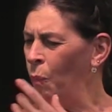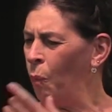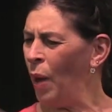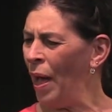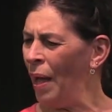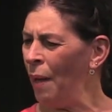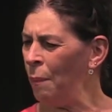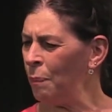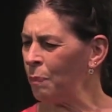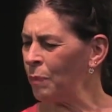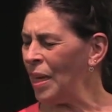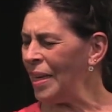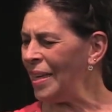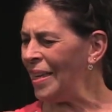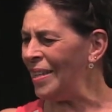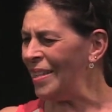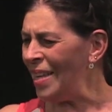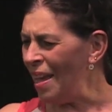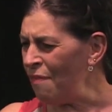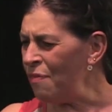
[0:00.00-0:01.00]
Well,
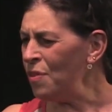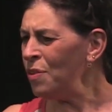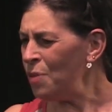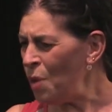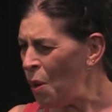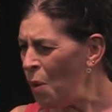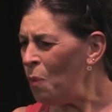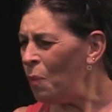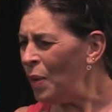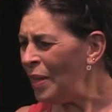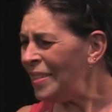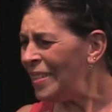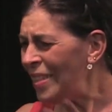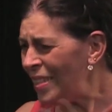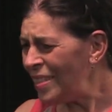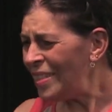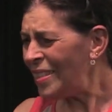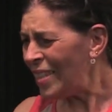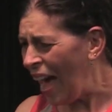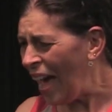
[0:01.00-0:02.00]
you never know what's
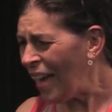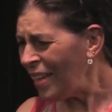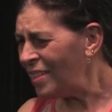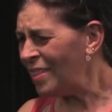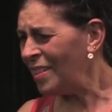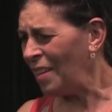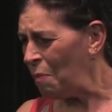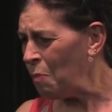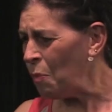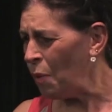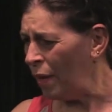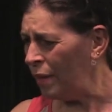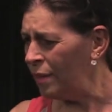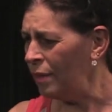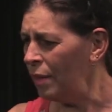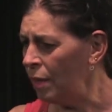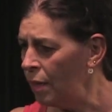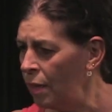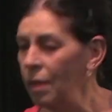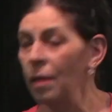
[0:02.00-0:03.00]
inside someone.
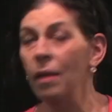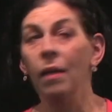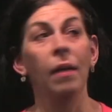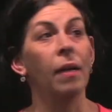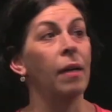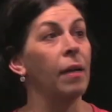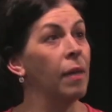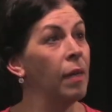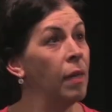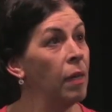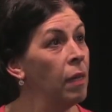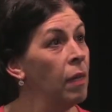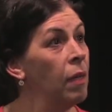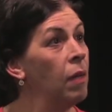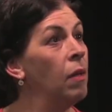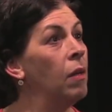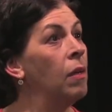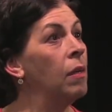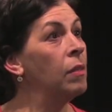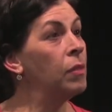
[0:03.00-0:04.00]

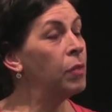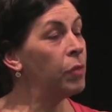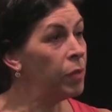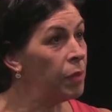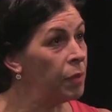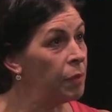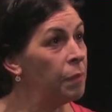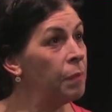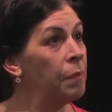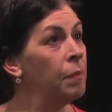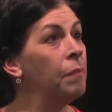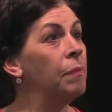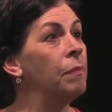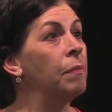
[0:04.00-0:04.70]
True.